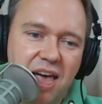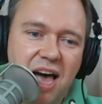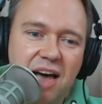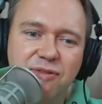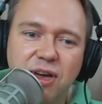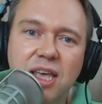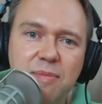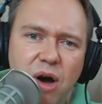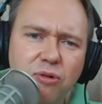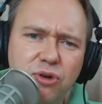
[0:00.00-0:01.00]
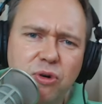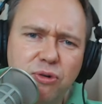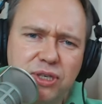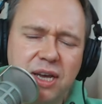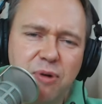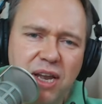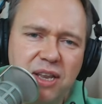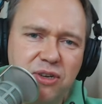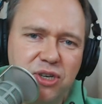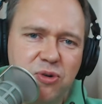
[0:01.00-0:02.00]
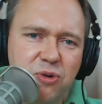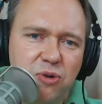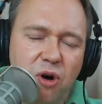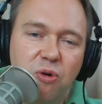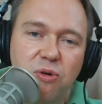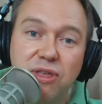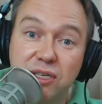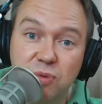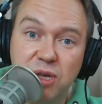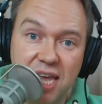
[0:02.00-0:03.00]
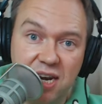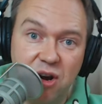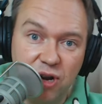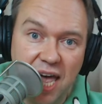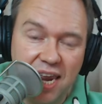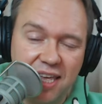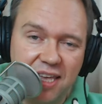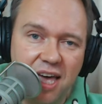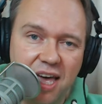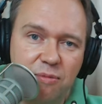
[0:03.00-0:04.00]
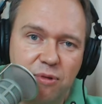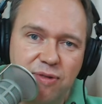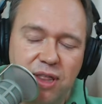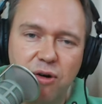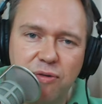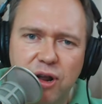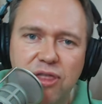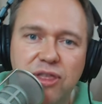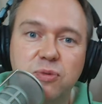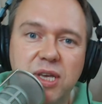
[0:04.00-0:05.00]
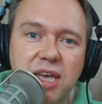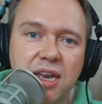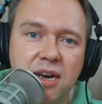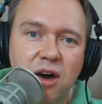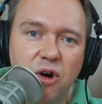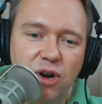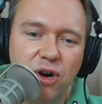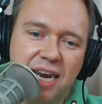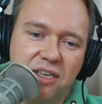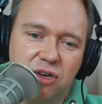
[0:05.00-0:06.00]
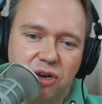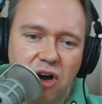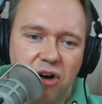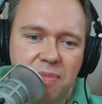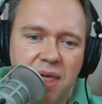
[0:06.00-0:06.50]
And finally, I'm also hosting a brand new show called This Week in Organic. You'll find that over at thisweekinorganic.com.